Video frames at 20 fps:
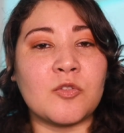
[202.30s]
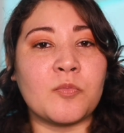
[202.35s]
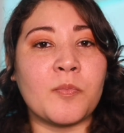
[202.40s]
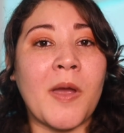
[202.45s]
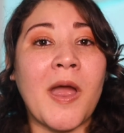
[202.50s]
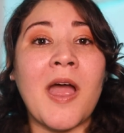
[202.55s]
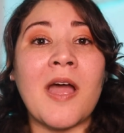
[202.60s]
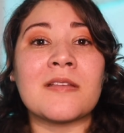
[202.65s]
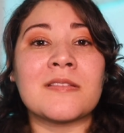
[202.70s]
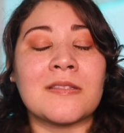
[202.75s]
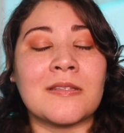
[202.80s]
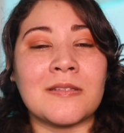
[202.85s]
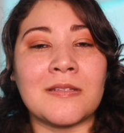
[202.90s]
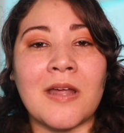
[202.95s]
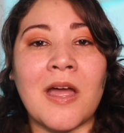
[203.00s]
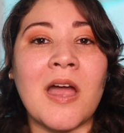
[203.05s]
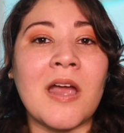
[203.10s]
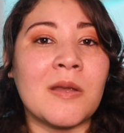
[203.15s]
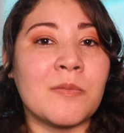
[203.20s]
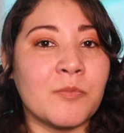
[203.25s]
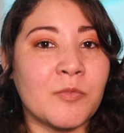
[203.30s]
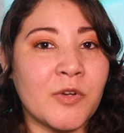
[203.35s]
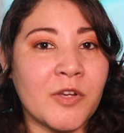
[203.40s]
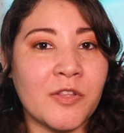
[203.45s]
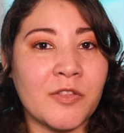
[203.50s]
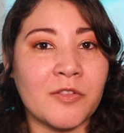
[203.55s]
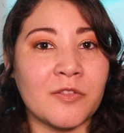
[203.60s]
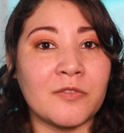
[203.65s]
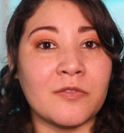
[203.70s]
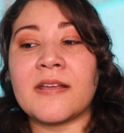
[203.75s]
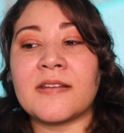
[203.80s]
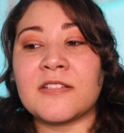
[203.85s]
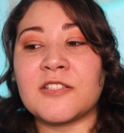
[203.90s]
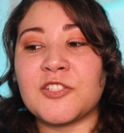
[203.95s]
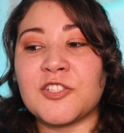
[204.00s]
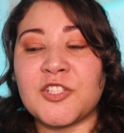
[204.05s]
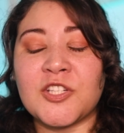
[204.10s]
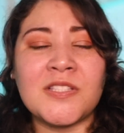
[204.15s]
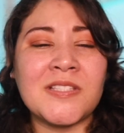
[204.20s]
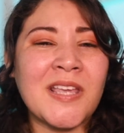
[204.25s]
to pass the time with,
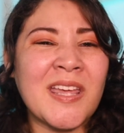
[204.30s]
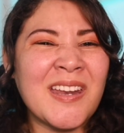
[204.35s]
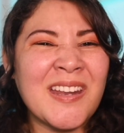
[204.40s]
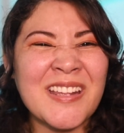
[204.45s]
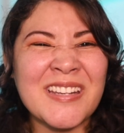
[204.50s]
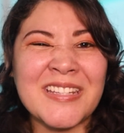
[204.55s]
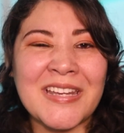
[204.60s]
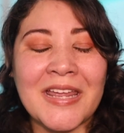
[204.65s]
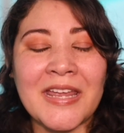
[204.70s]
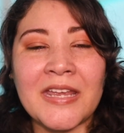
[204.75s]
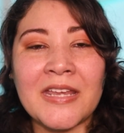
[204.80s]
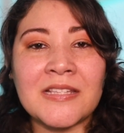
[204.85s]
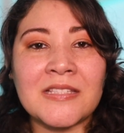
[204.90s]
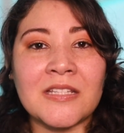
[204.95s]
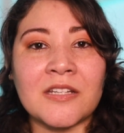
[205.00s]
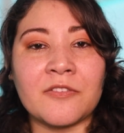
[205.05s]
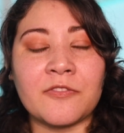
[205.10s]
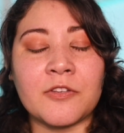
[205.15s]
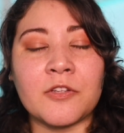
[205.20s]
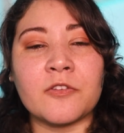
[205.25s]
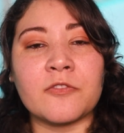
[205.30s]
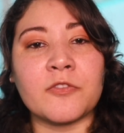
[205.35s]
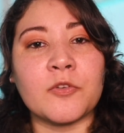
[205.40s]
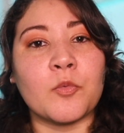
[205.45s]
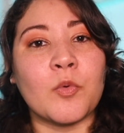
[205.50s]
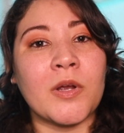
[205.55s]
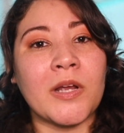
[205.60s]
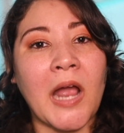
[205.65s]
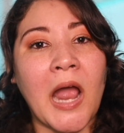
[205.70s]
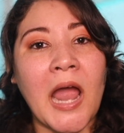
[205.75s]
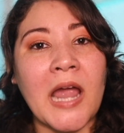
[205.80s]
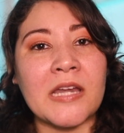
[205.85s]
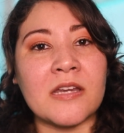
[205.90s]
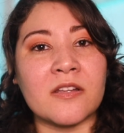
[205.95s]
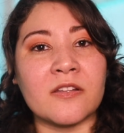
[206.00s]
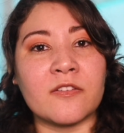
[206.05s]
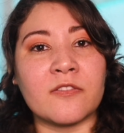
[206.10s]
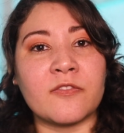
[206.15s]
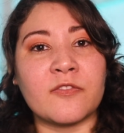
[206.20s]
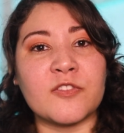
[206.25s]
and just getting a taste and a feel for what
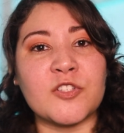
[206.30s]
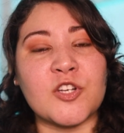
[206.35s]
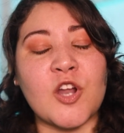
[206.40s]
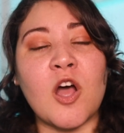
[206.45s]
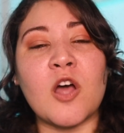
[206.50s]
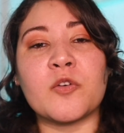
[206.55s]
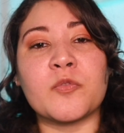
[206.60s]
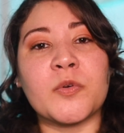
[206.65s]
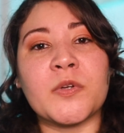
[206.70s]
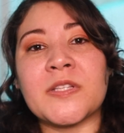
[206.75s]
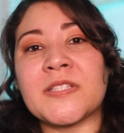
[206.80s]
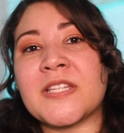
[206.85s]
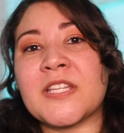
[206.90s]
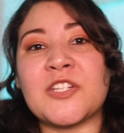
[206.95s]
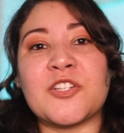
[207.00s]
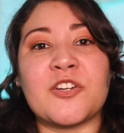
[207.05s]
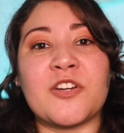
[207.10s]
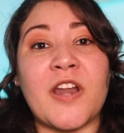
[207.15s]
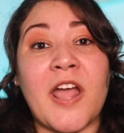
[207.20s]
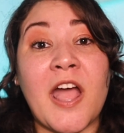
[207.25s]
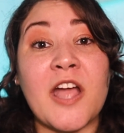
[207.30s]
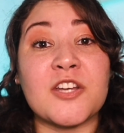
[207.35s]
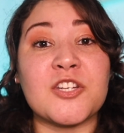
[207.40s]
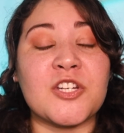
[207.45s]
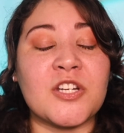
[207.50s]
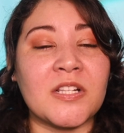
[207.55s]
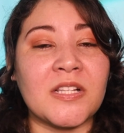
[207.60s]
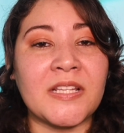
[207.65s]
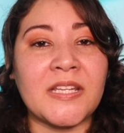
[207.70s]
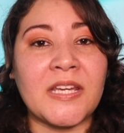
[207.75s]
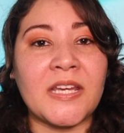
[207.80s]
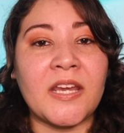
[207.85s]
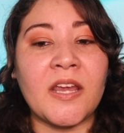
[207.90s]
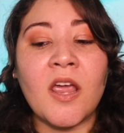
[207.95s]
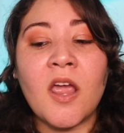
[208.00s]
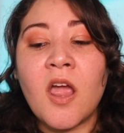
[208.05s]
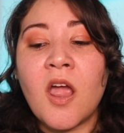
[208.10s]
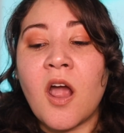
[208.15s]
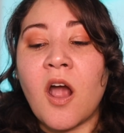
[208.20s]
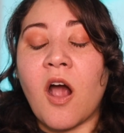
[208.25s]
kind of genres
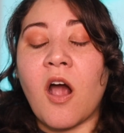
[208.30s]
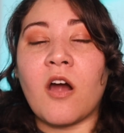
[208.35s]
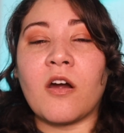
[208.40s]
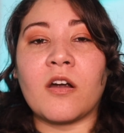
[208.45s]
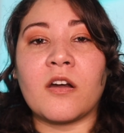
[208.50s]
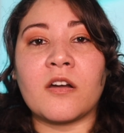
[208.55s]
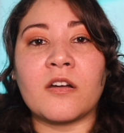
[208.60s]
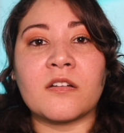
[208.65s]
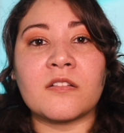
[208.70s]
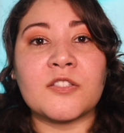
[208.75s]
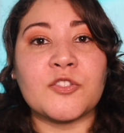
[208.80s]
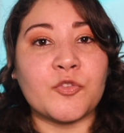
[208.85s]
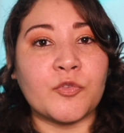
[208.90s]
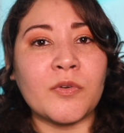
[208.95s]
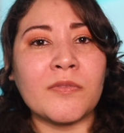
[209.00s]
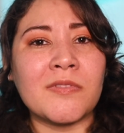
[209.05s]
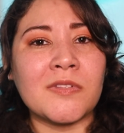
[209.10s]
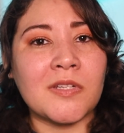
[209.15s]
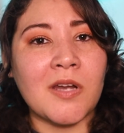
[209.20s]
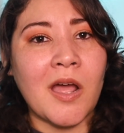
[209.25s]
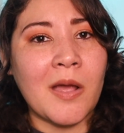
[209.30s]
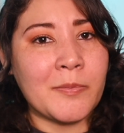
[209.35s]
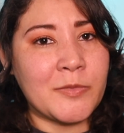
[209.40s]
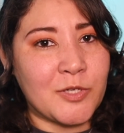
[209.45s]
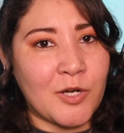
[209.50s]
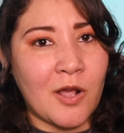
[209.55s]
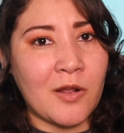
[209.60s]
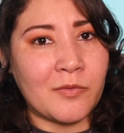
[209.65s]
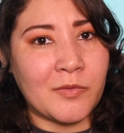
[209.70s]
internationally are sort of the top